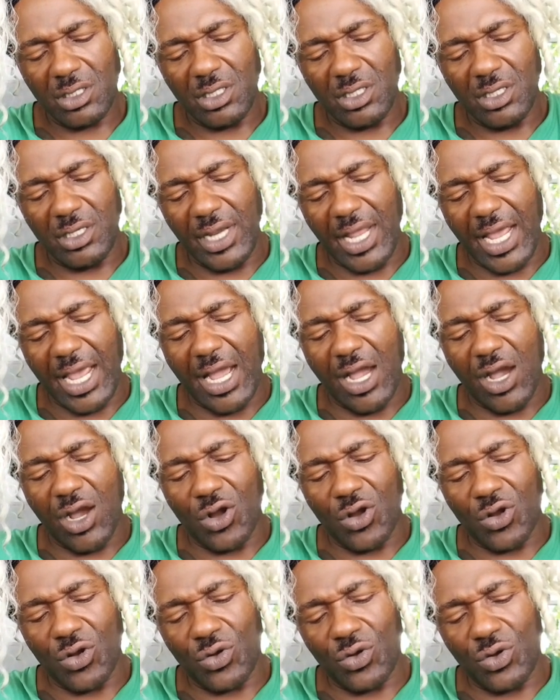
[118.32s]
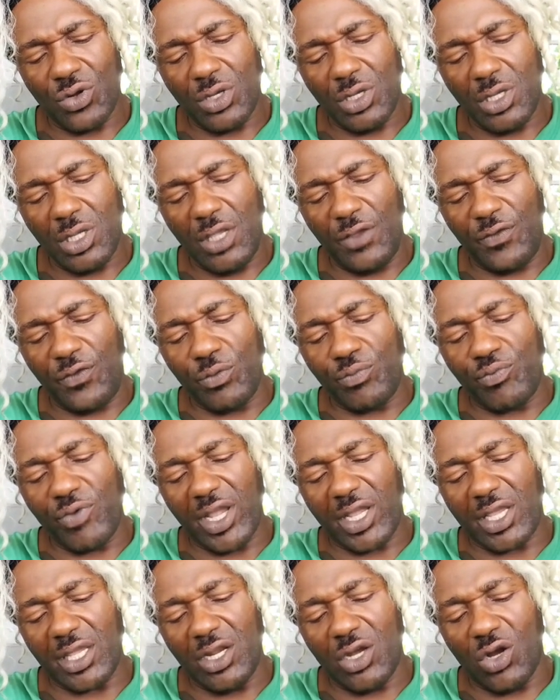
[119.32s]
Now, if you break
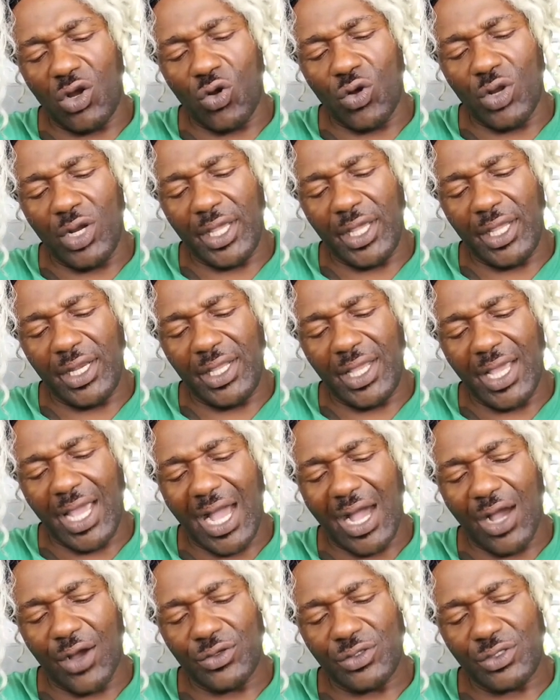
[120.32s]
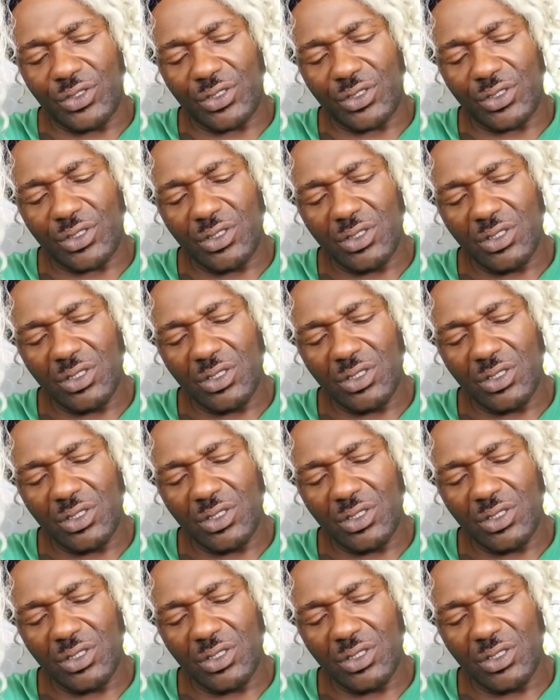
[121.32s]
in an old lady house,